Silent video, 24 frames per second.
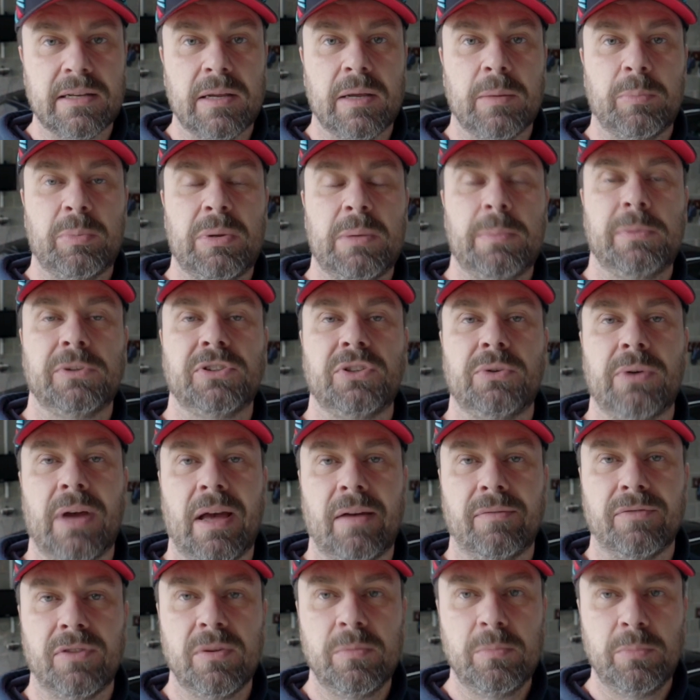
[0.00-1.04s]
People do
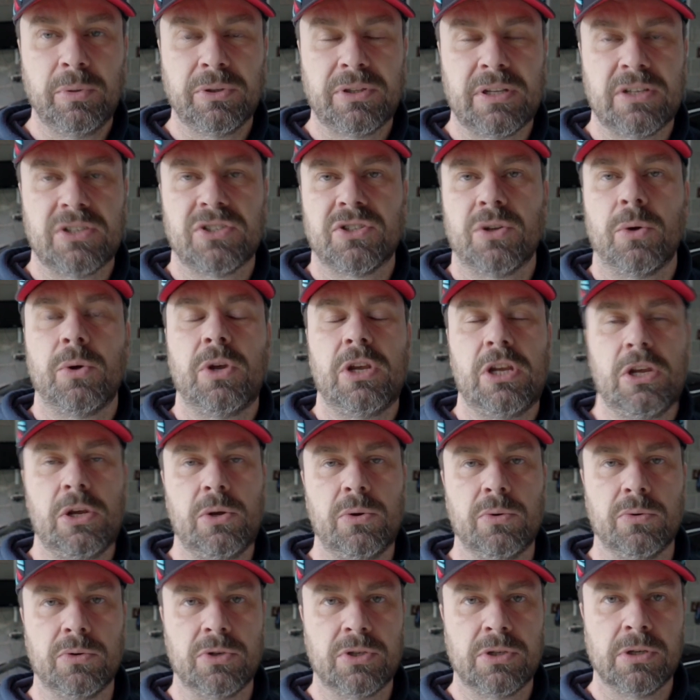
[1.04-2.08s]
have them, but they're so
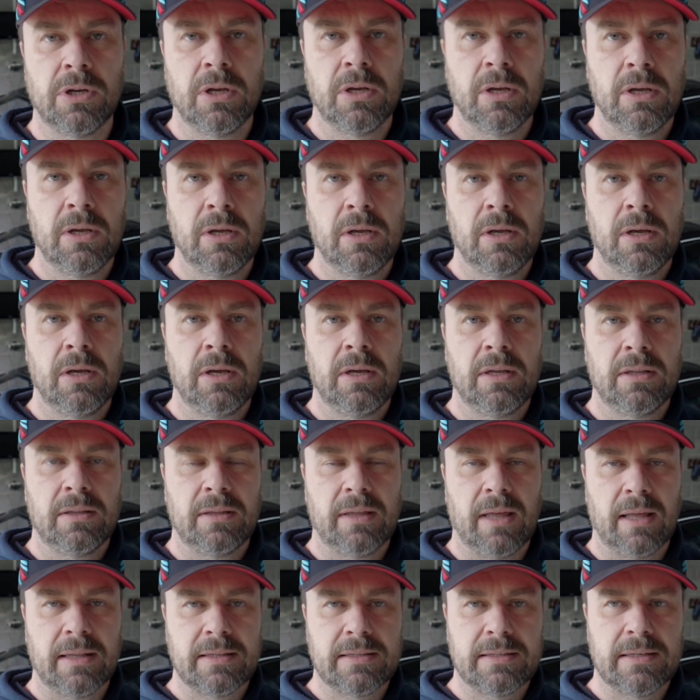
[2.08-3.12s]
huge
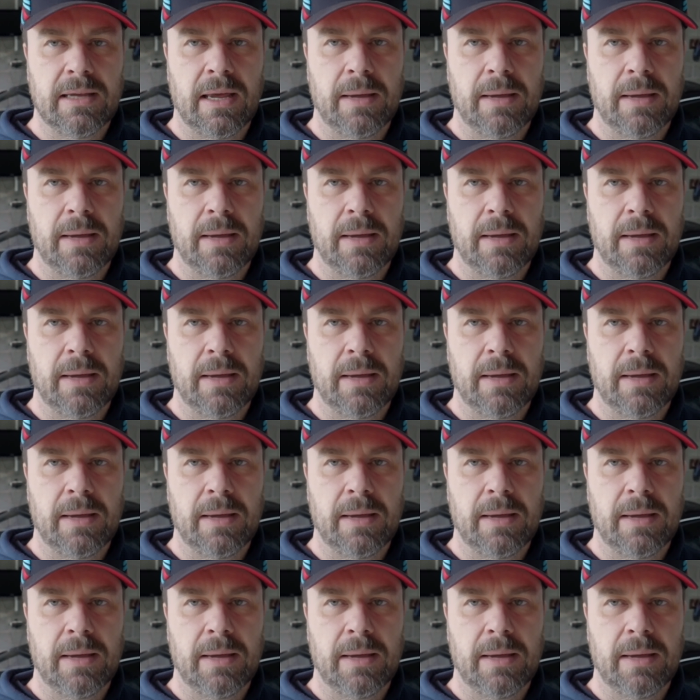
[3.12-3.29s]
that